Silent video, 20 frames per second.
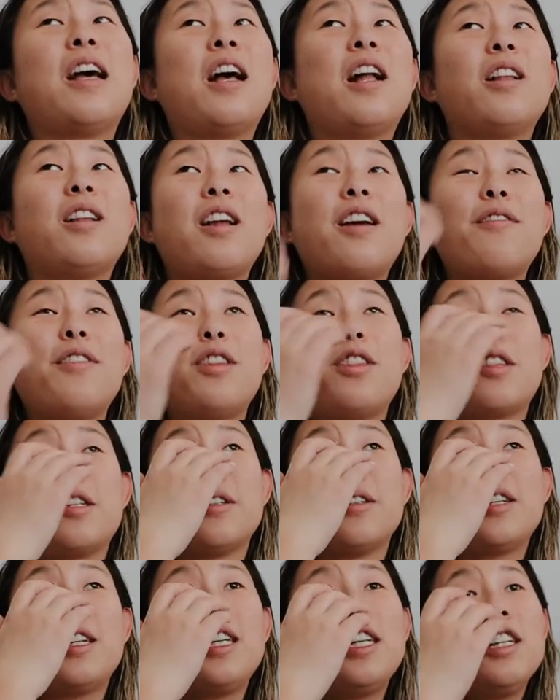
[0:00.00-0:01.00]

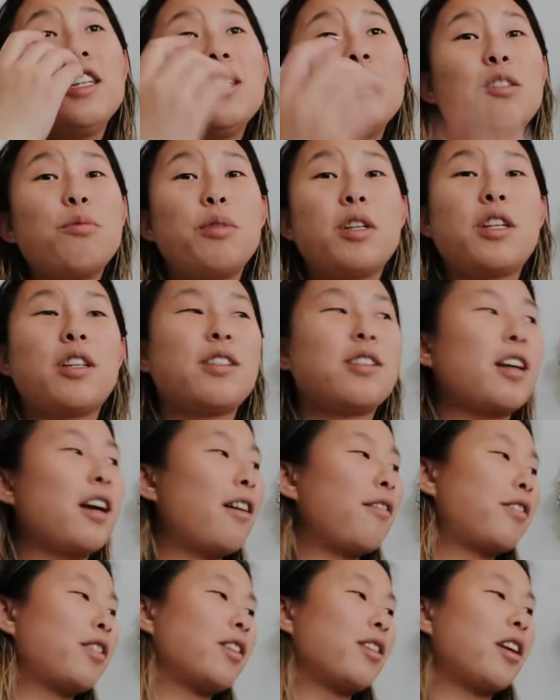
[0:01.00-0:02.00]
11:30-ish because I
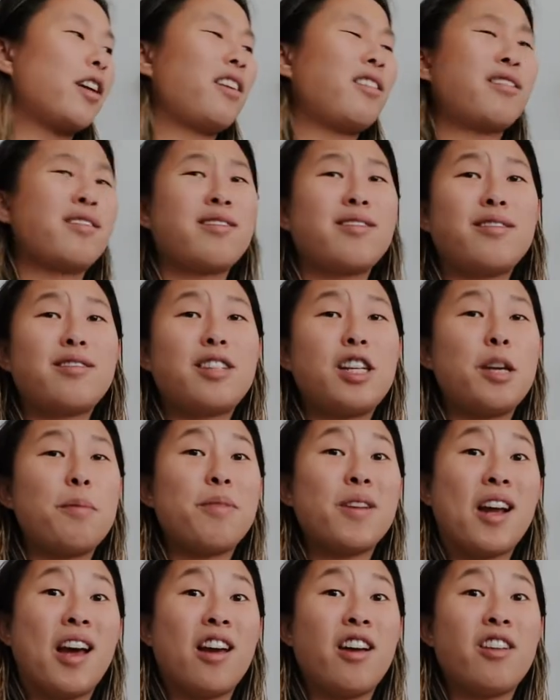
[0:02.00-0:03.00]
have to like
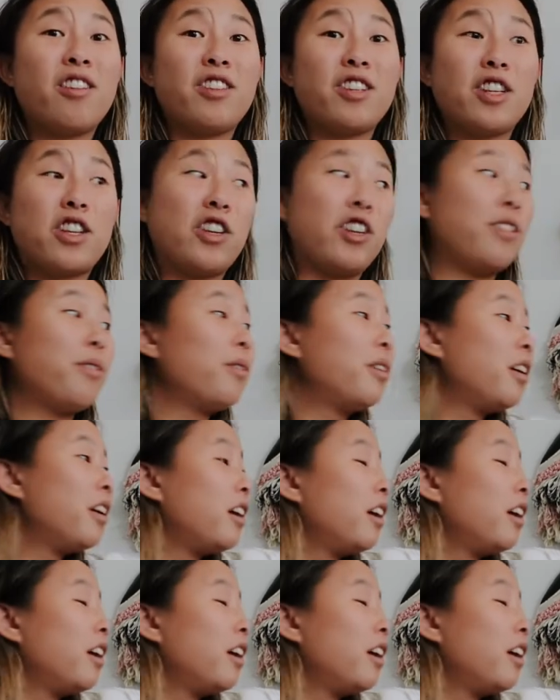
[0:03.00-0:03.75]
keep an eye on the queue.